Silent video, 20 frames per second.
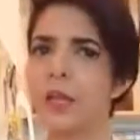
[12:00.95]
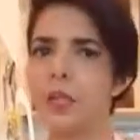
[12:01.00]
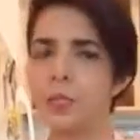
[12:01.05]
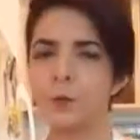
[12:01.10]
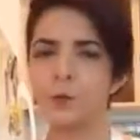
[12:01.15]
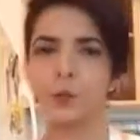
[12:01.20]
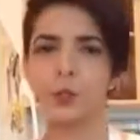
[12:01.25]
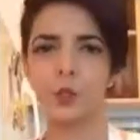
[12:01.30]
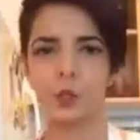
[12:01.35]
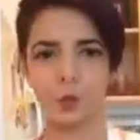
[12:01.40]

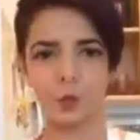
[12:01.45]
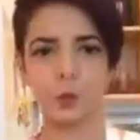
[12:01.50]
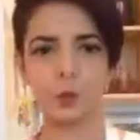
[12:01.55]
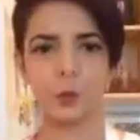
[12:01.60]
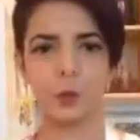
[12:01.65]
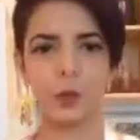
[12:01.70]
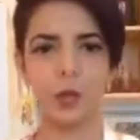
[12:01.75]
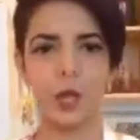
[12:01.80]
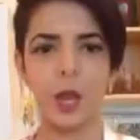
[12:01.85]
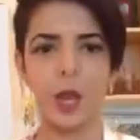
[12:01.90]

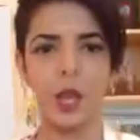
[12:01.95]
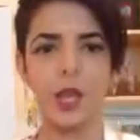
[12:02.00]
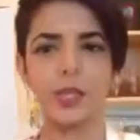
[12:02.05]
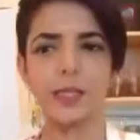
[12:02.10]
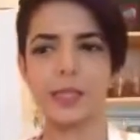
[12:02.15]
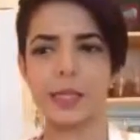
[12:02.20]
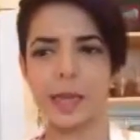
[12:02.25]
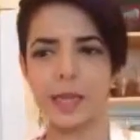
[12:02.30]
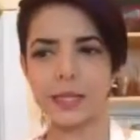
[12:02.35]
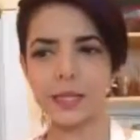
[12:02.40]
individual
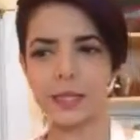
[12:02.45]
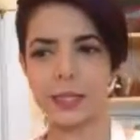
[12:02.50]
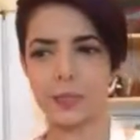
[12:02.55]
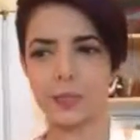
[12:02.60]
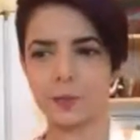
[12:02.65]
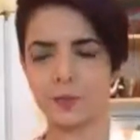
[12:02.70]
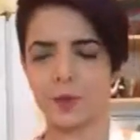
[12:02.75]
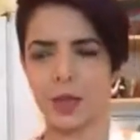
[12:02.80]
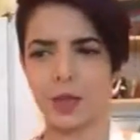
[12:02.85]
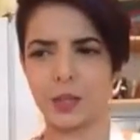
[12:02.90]

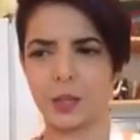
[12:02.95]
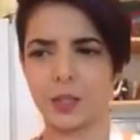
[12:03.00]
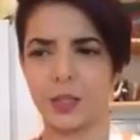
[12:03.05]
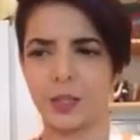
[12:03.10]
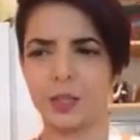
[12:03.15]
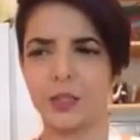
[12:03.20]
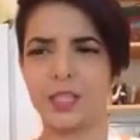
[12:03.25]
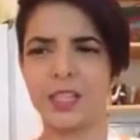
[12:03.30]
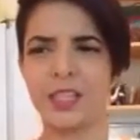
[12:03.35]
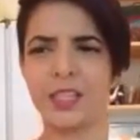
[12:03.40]
slices of
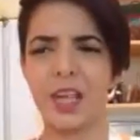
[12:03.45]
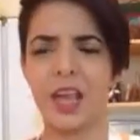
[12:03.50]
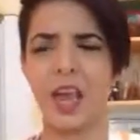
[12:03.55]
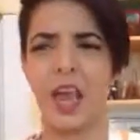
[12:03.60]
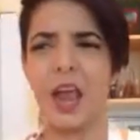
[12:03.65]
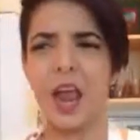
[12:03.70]
onions?